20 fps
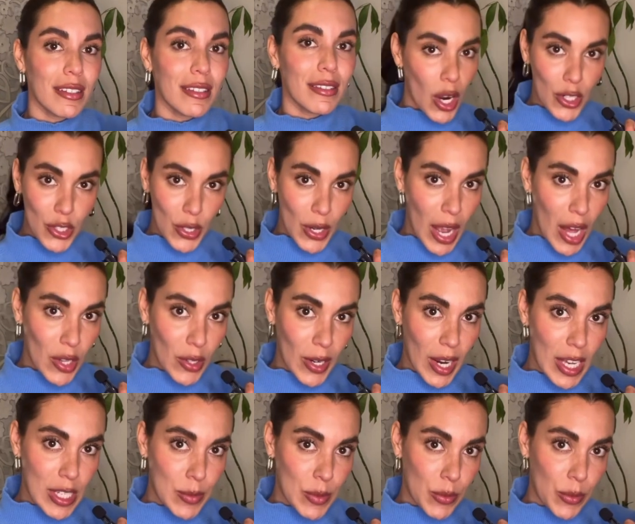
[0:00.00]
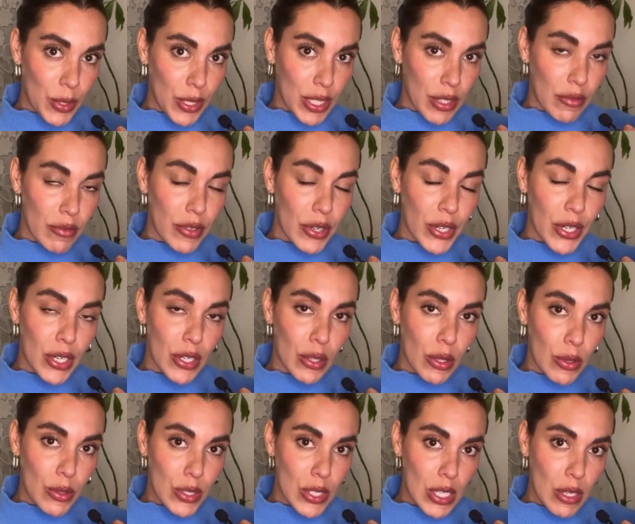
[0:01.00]
Dr. Heller has been working very
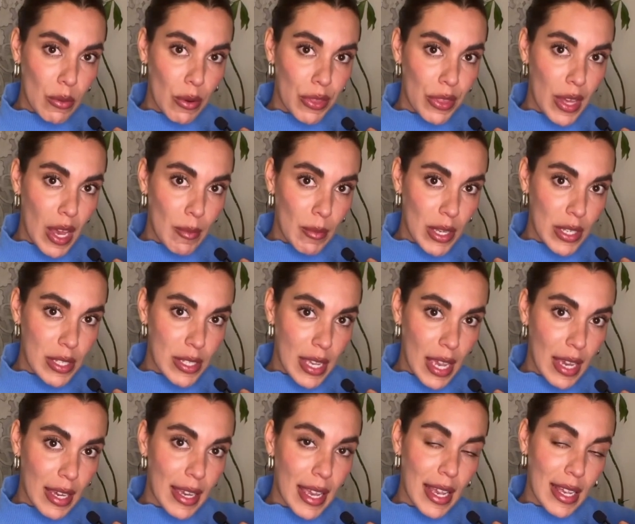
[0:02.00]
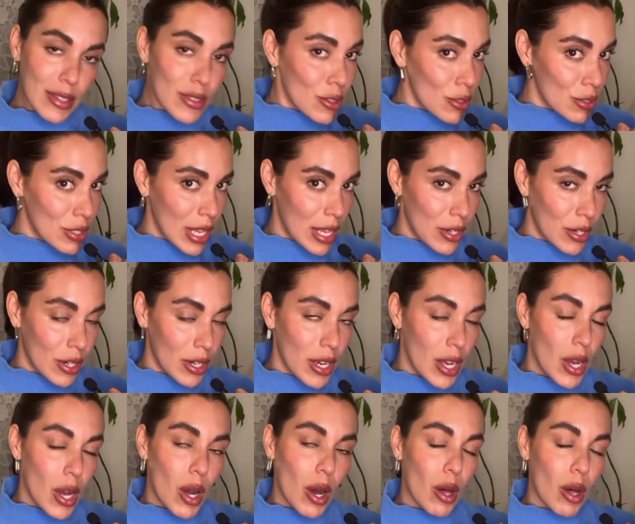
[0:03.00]
closely with the MSK Cancer Center,